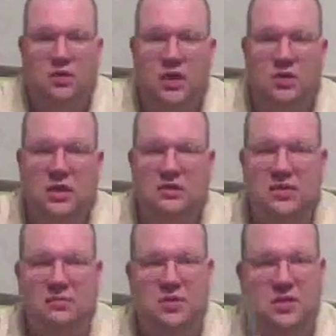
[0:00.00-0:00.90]
Then you need
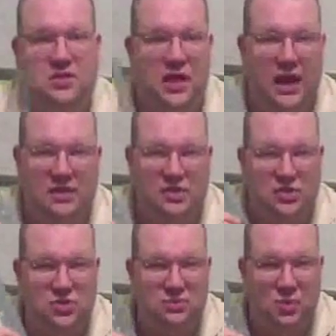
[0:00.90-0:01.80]
something that's going to act as
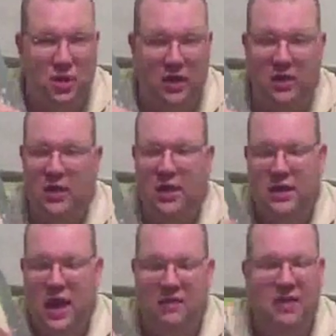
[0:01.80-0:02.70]
your support.
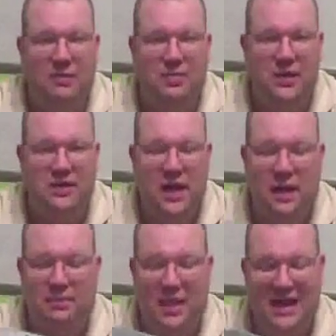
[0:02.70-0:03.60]
Now I've got
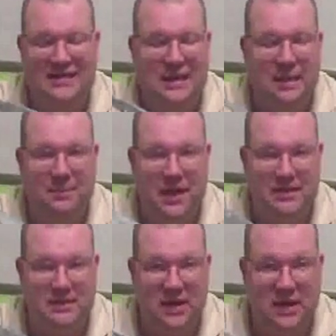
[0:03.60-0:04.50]
a plastic
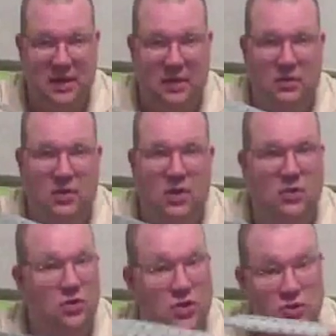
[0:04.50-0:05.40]
paint stick here.
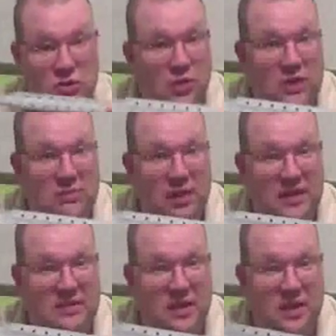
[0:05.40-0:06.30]
You could use a wooden
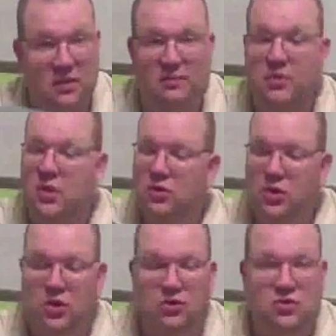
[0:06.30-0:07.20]
paint stick.
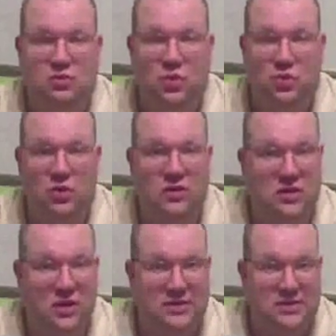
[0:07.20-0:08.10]
You could use a ruler as
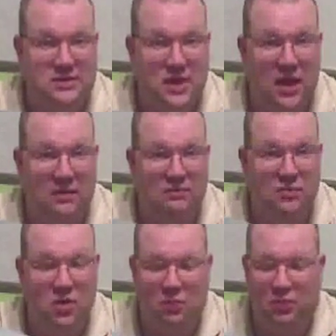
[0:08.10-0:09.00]
long as it's
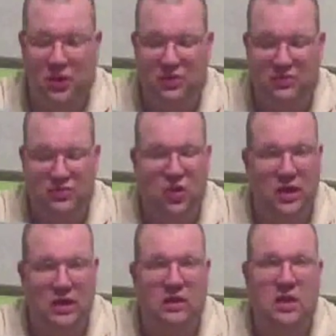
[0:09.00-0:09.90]
pretty
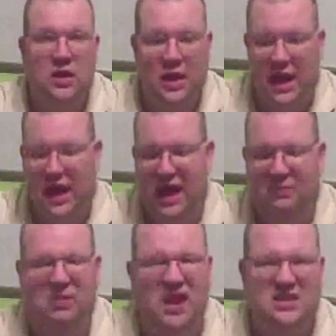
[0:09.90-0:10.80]
sturdy. I
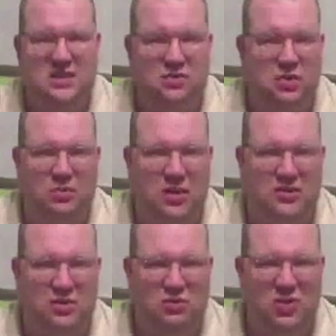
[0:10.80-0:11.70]
had a plastic ruler, but
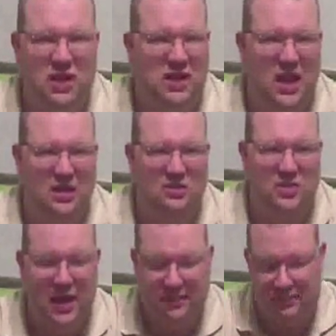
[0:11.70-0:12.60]
it's too thin. Can't use
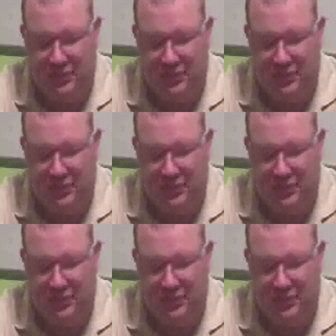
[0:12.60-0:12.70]
that.